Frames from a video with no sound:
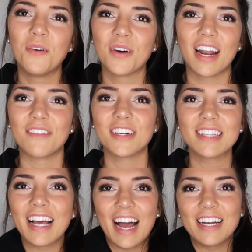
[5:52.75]
whatever,
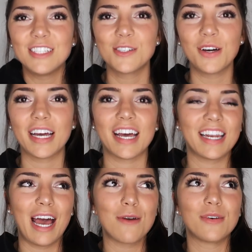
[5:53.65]
like I enjoy it.
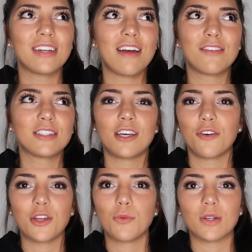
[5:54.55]
And I would never tell
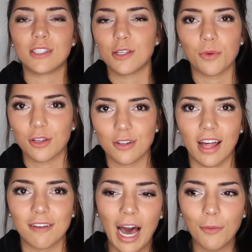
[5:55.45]
you what to do with your
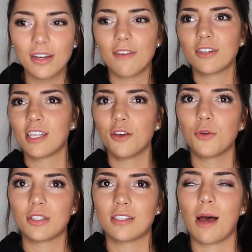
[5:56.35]
life. I would never tell
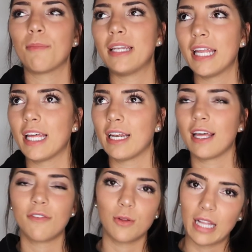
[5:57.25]
you to stop knitting
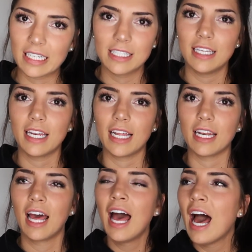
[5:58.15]
if you liked
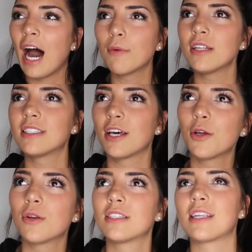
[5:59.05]
knitting. I wouldn't tell
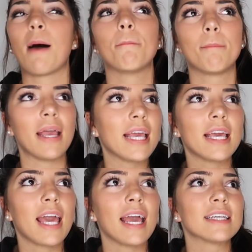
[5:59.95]
you to stop baking
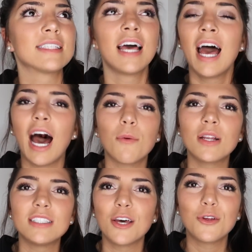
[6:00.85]
cakes. I
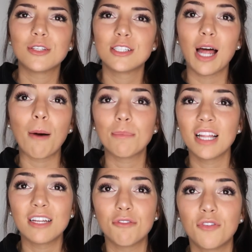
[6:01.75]
wouldn't tell you to stop
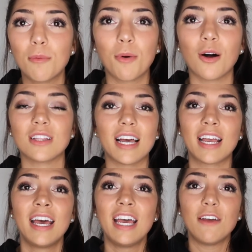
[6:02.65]
playing football.
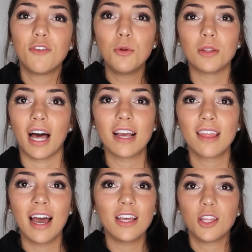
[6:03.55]
Like, if you like
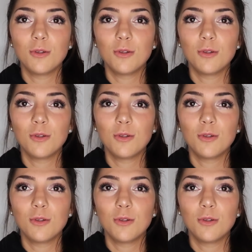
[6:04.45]
that,